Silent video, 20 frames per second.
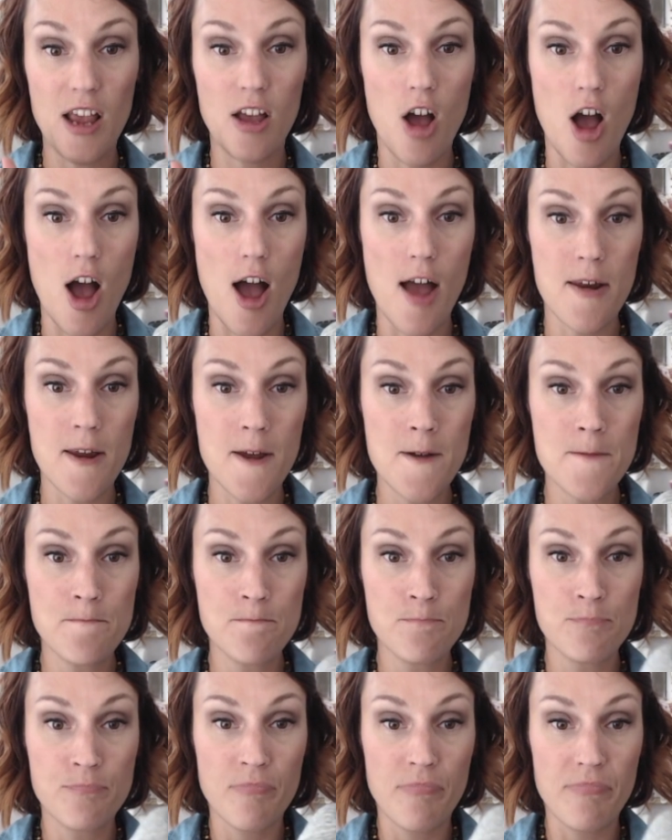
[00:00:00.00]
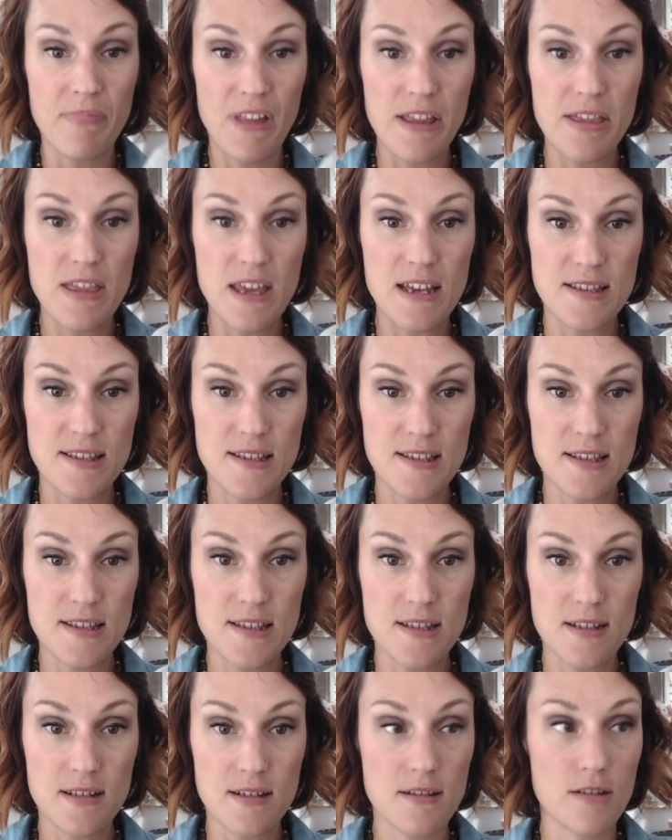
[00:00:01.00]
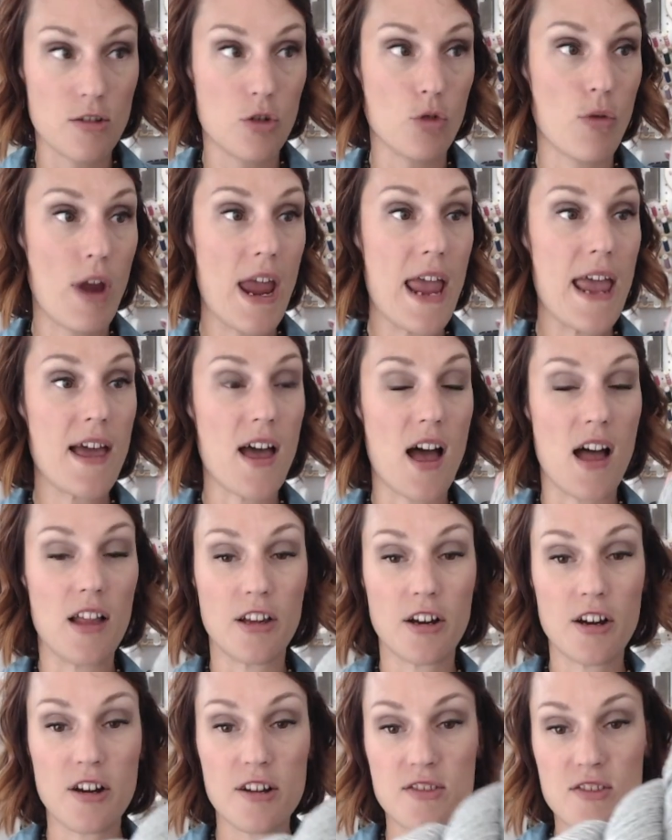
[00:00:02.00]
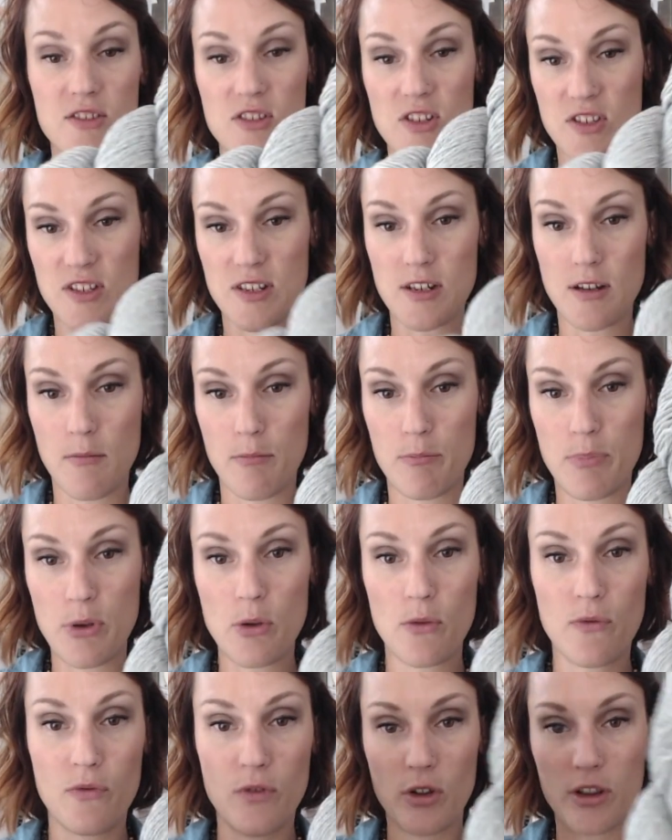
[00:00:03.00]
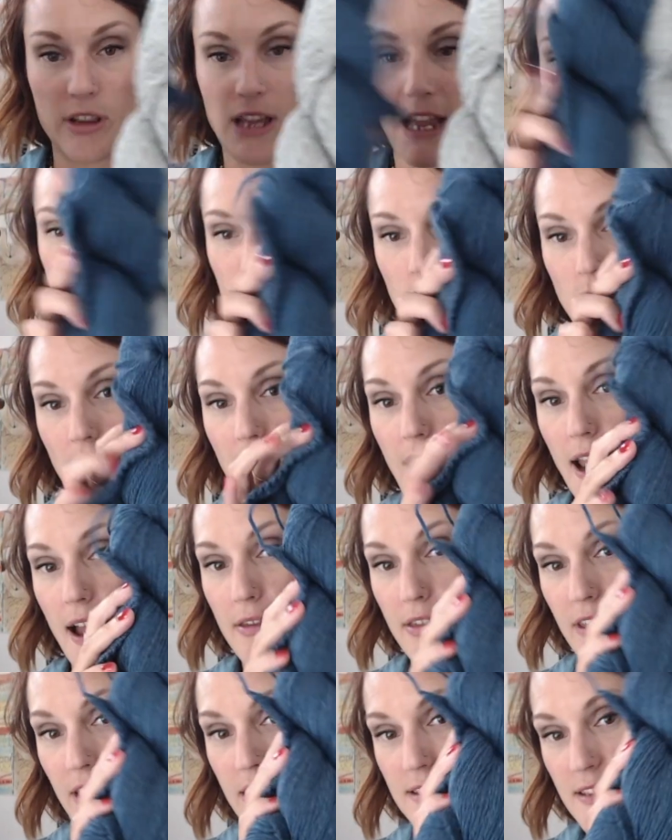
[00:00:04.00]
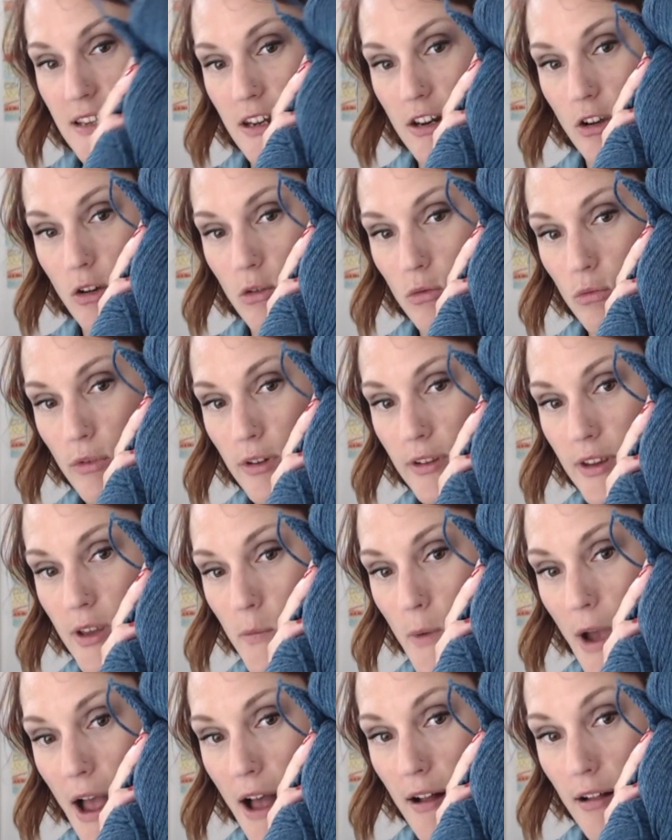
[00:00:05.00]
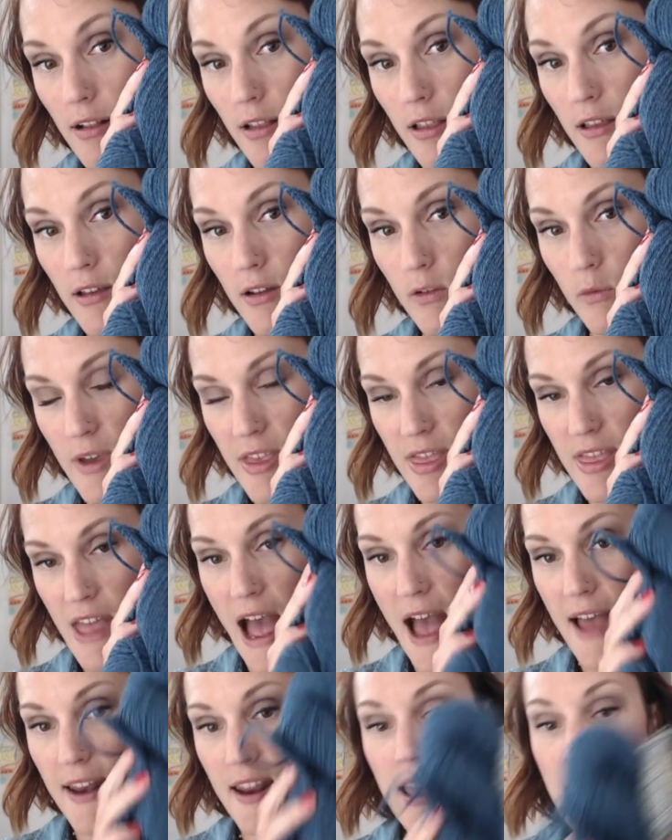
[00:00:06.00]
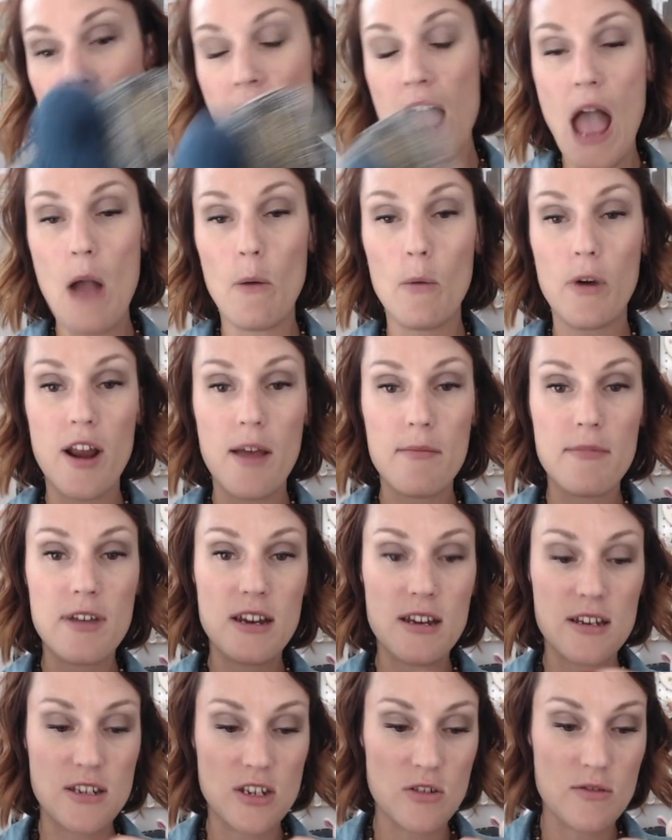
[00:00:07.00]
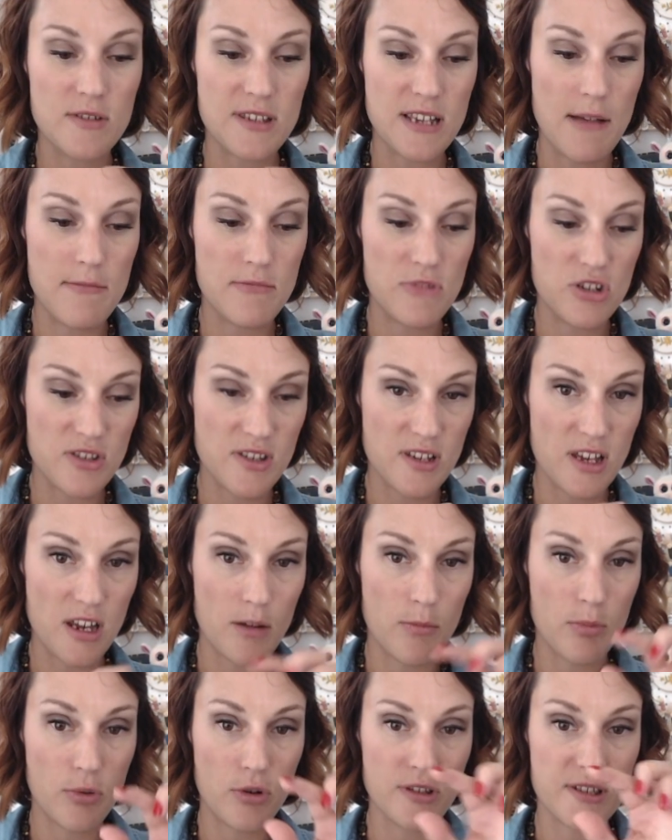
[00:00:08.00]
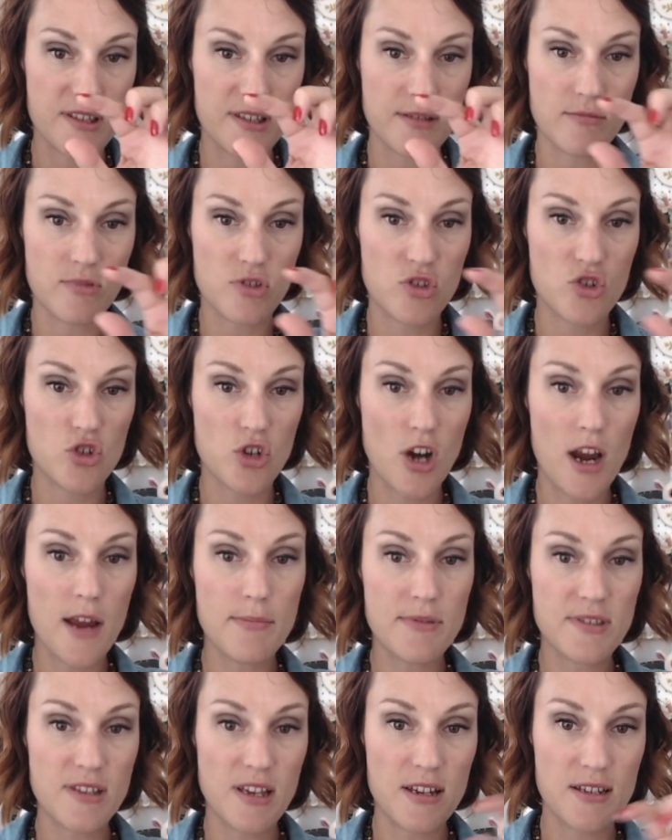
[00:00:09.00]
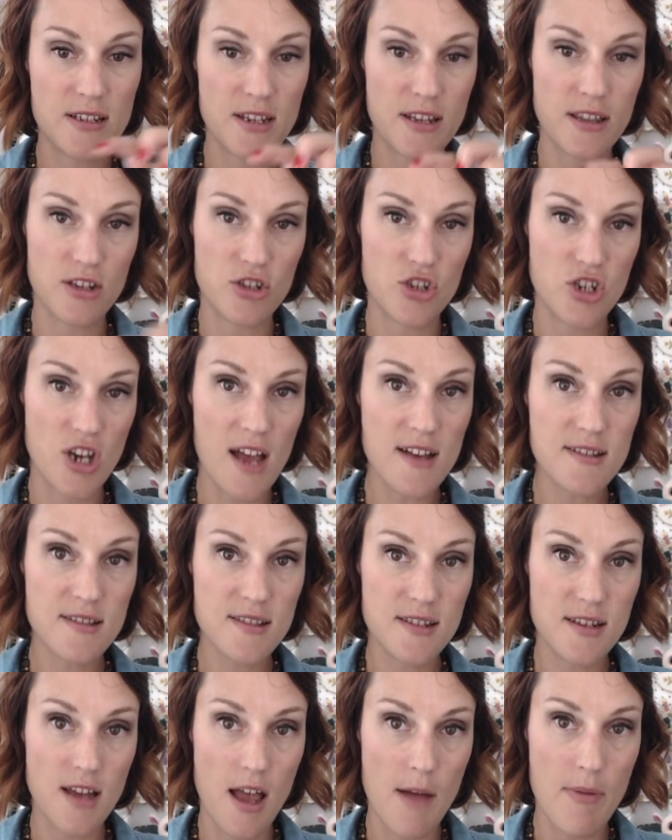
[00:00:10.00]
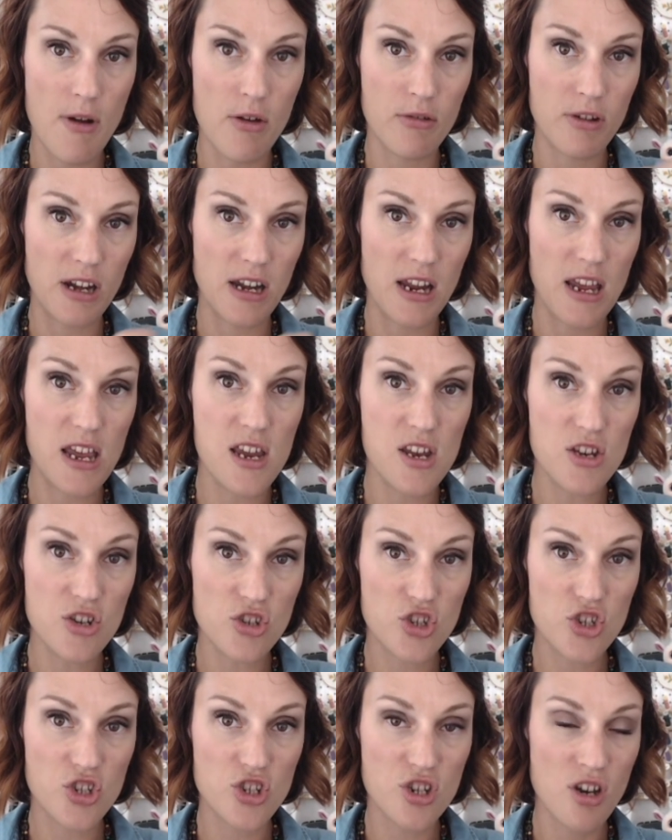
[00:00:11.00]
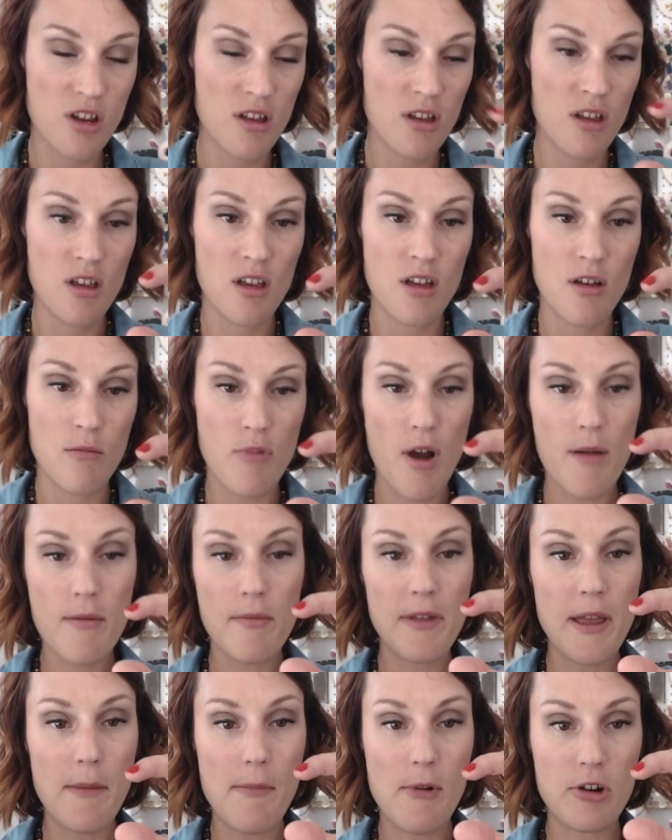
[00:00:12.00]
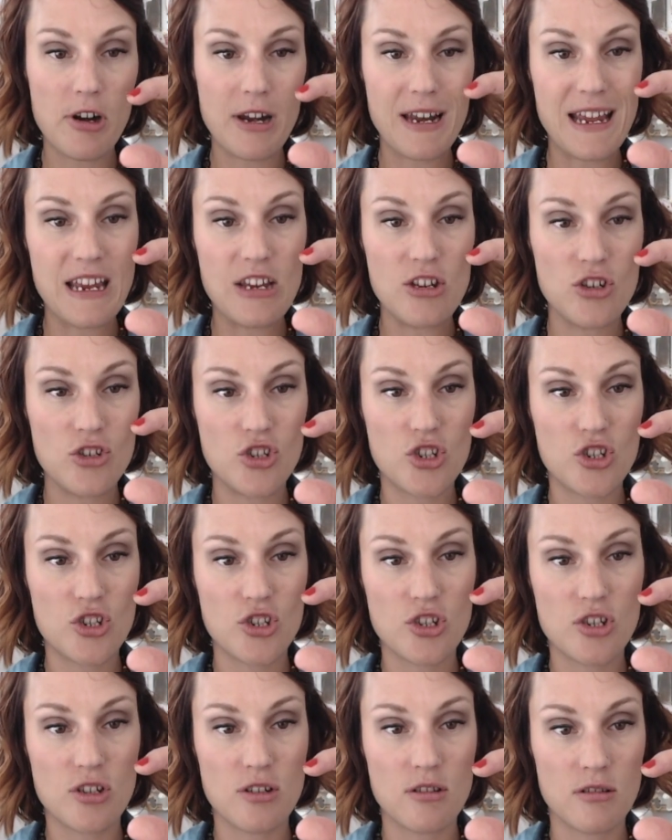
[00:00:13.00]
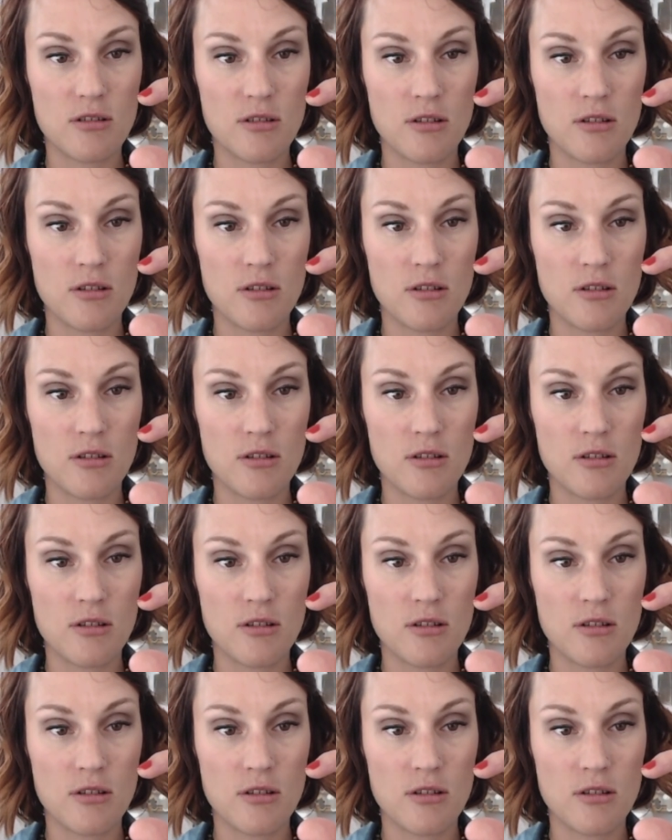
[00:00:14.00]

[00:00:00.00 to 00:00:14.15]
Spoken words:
got this gray color. It's just beautiful light gray. I think it's going to go really well with that. And what I'm going to do is I'm just going to put some stripes into the chest, about an inch, probably about an inch